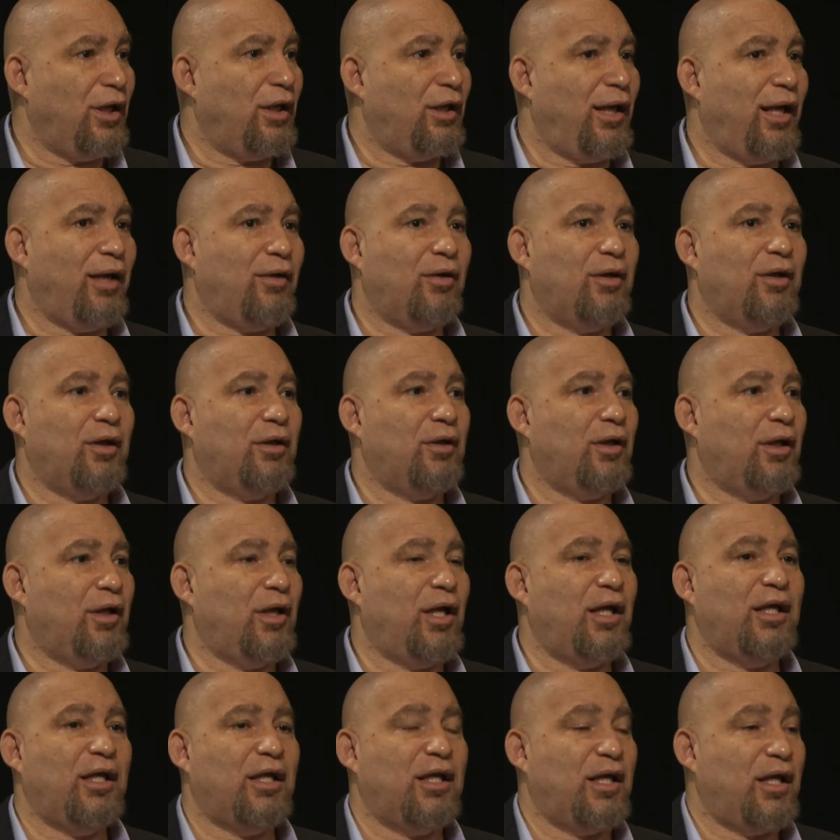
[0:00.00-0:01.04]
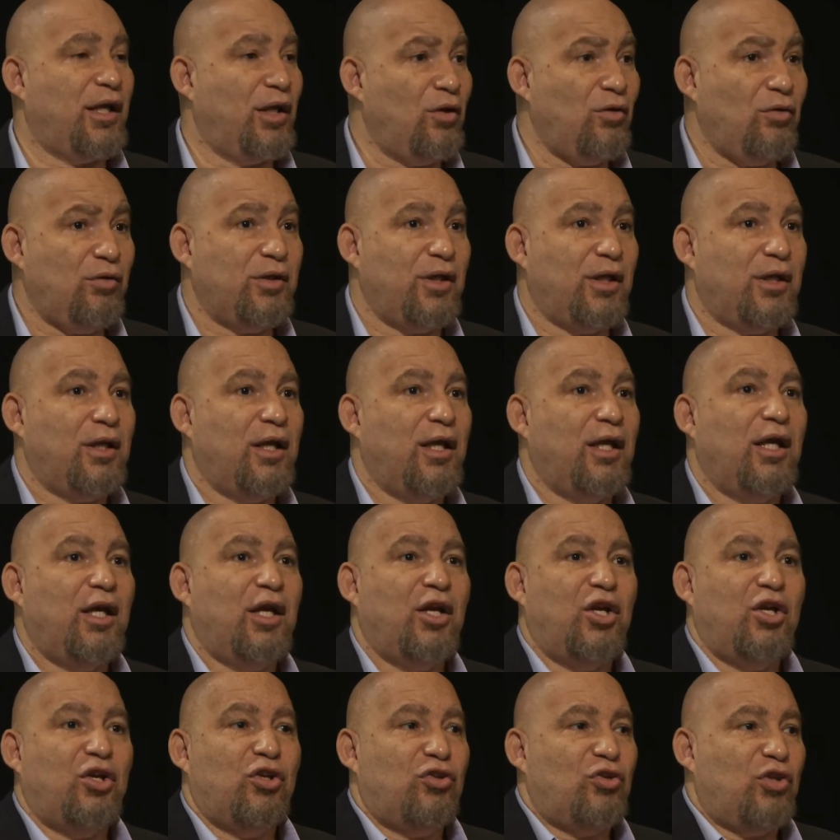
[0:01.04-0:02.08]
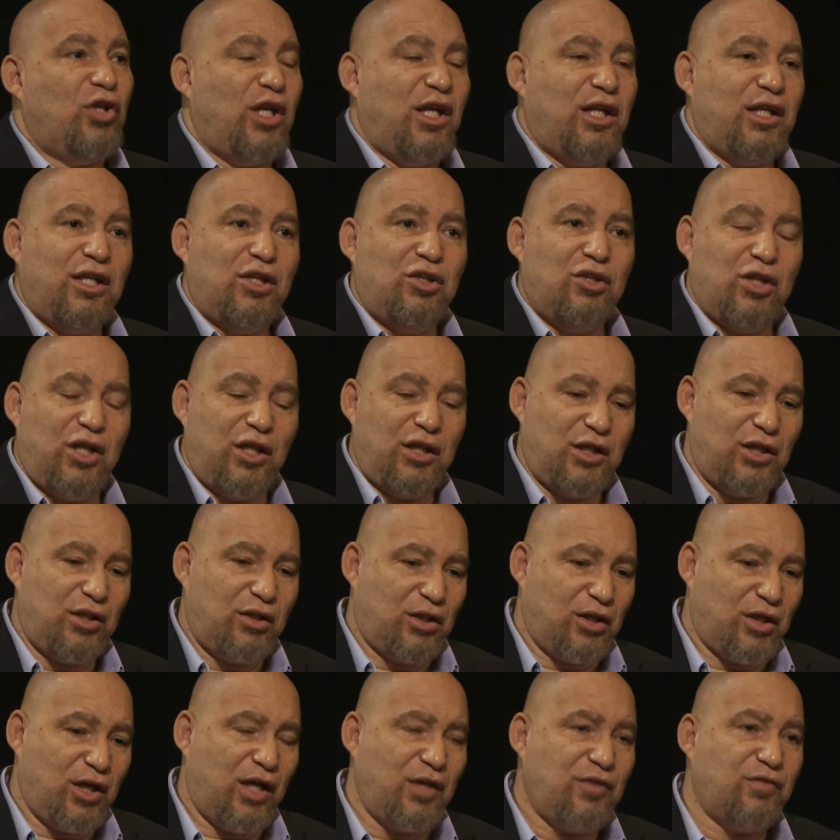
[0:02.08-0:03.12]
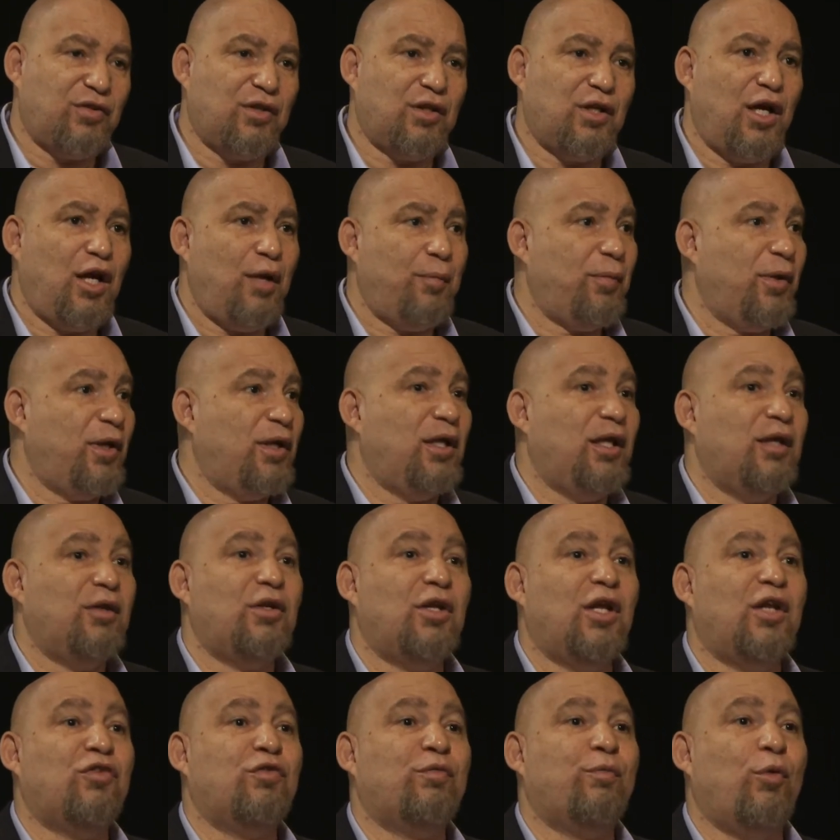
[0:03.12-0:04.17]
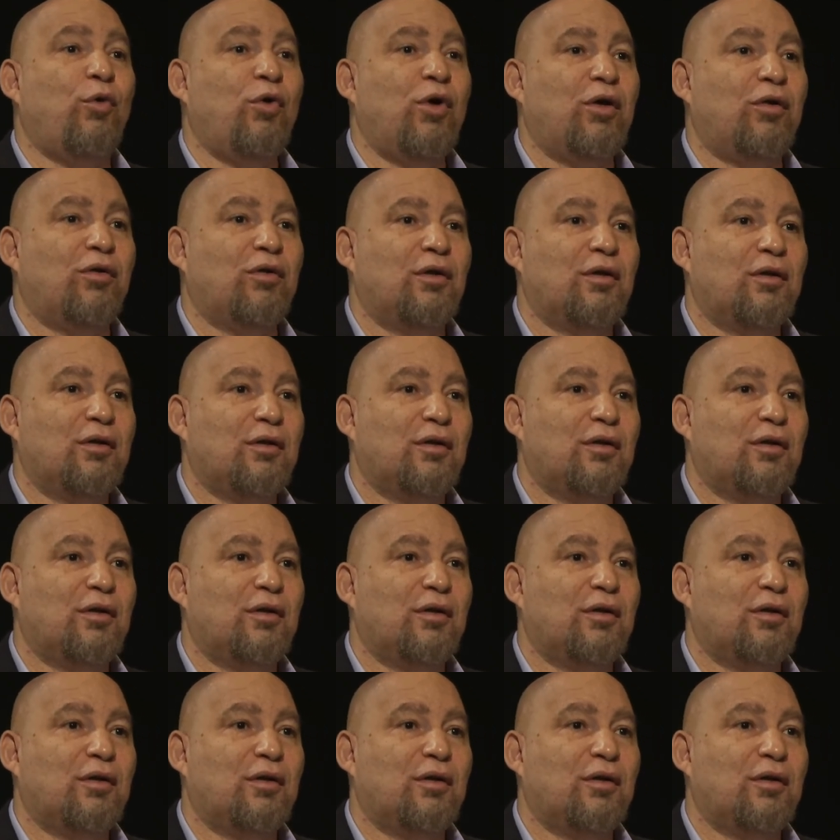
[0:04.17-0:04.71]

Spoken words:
And he killed it and he cuts it up and it spoiled.